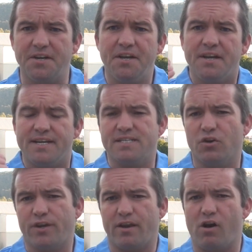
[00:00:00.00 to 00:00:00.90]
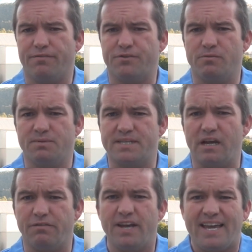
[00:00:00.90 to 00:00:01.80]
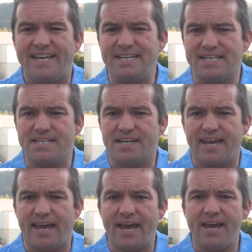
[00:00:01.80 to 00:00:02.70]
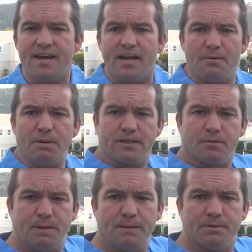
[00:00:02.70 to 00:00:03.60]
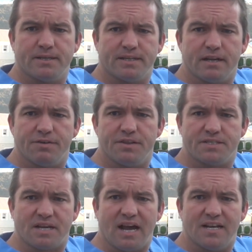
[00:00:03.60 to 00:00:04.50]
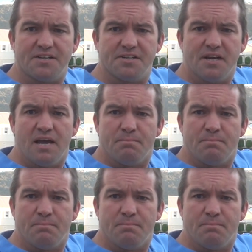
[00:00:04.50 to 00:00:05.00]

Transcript: in is looking after himself. He doesn't care about the people that live in this island.